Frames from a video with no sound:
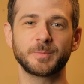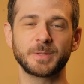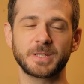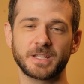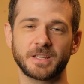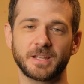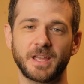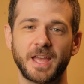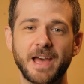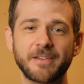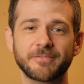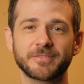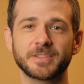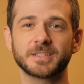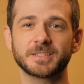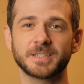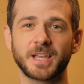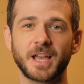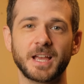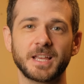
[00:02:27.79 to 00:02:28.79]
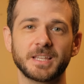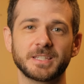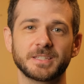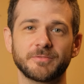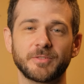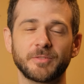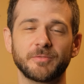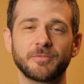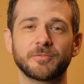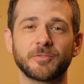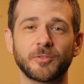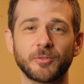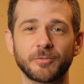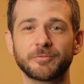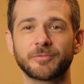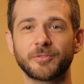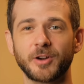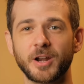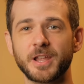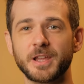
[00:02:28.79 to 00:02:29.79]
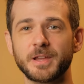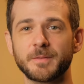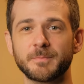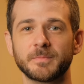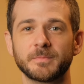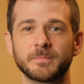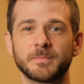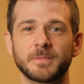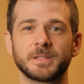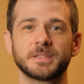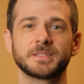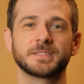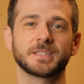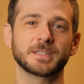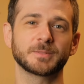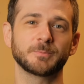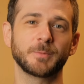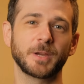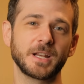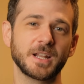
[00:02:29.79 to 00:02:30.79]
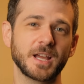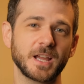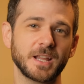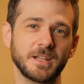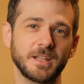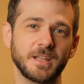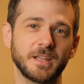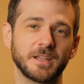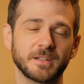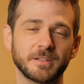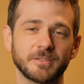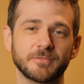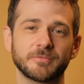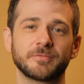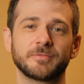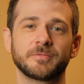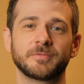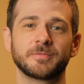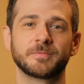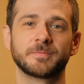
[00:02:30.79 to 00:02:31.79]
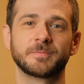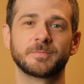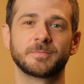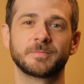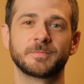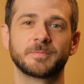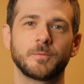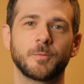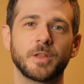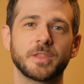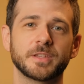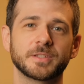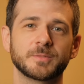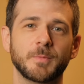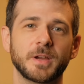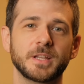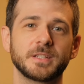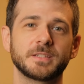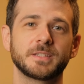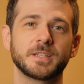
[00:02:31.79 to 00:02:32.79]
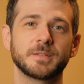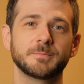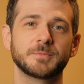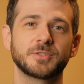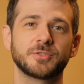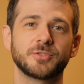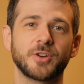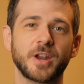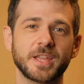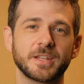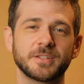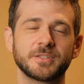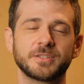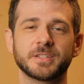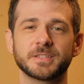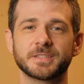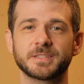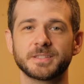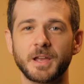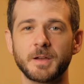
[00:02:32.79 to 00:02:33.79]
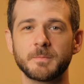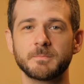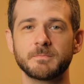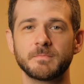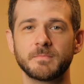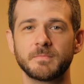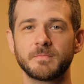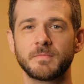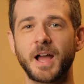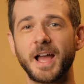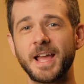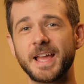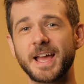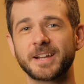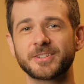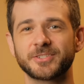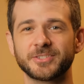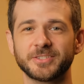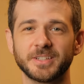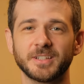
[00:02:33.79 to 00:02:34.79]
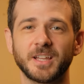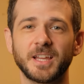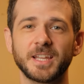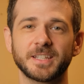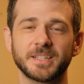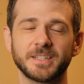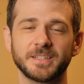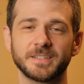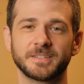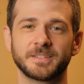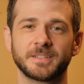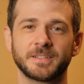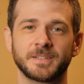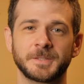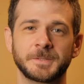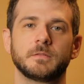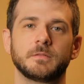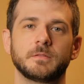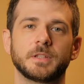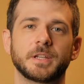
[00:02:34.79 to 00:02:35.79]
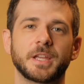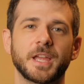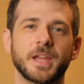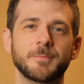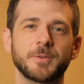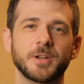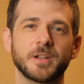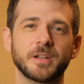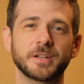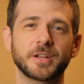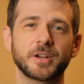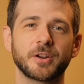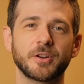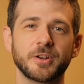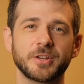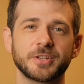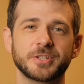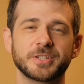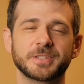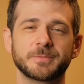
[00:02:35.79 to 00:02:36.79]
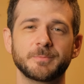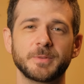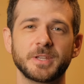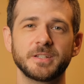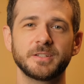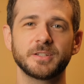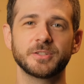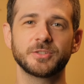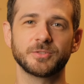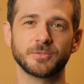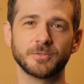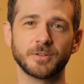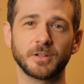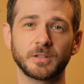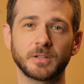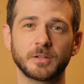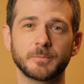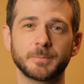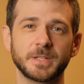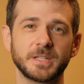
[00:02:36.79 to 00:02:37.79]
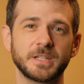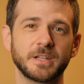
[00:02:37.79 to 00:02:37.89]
being half the size of a full frame 6x9 negative. While this might seem strange to some, I actually like it. The camera encourages me to shoot a little bit